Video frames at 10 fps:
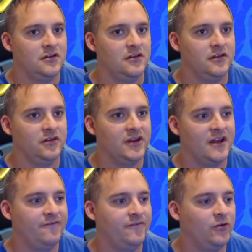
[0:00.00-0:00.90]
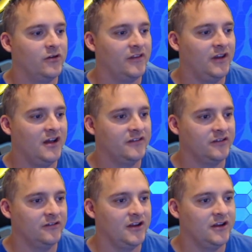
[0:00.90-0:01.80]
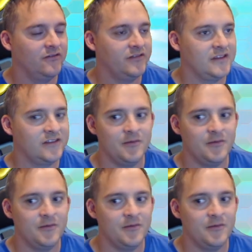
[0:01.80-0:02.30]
They only have 4 in the Lost Zone. I don't think they'll